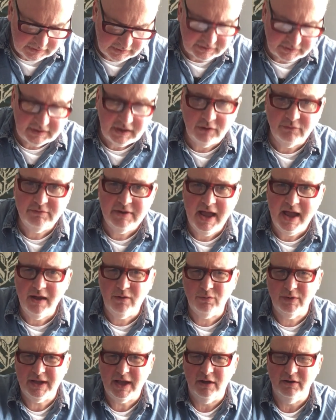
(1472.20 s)
So
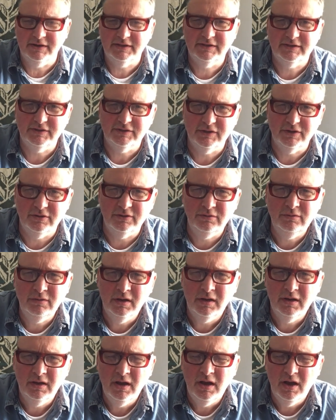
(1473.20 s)
now we're going to do
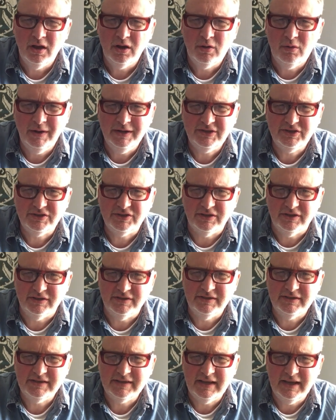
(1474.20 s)

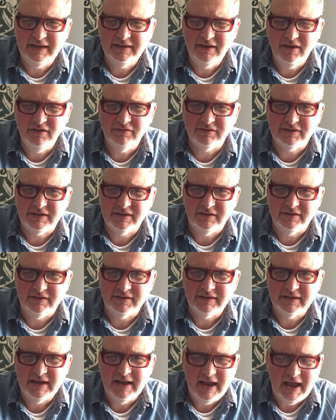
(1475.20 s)
questions and
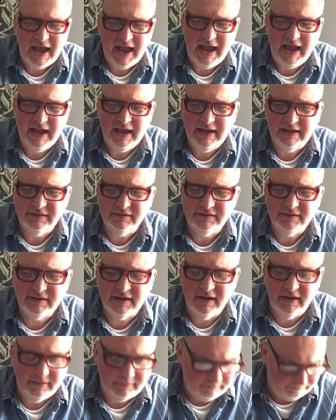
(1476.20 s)
answers. And
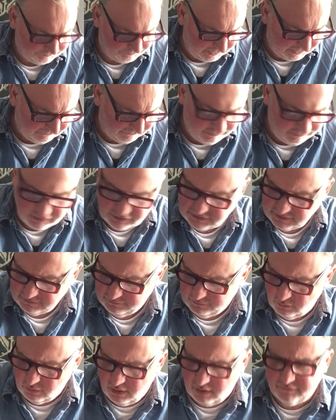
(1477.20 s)
um, first
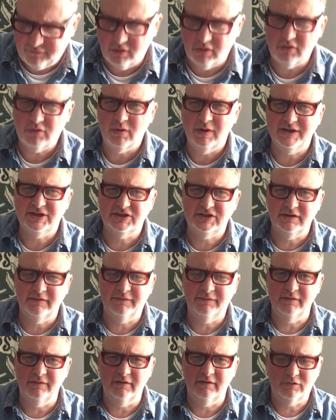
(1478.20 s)
of all, I've got a question,
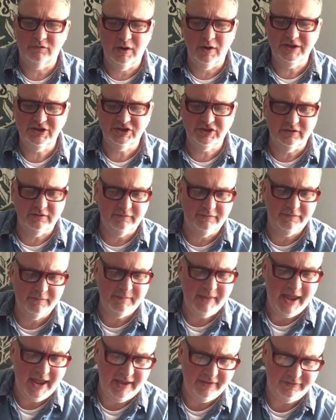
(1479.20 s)
for, a question
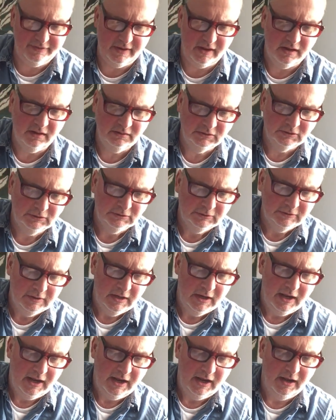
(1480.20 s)
from Heather,
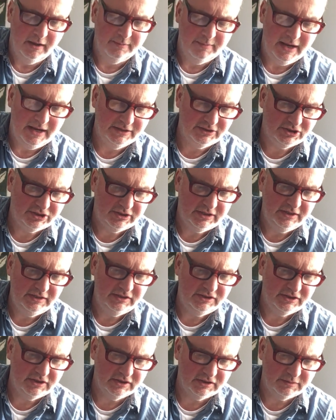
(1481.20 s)
um, and
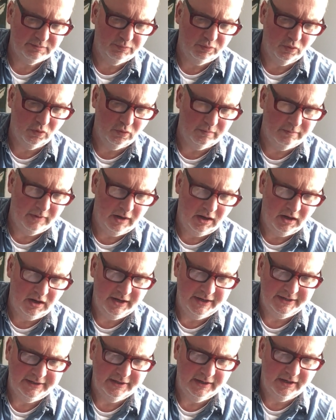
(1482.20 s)
she's just bought
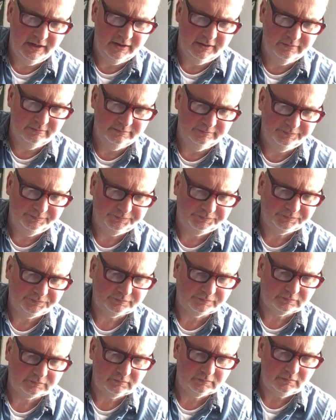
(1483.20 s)
my um,
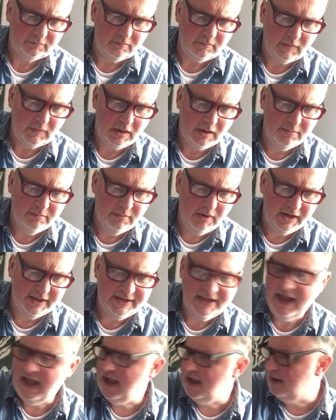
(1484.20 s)
my
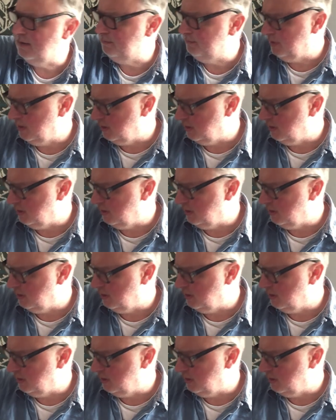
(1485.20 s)
cat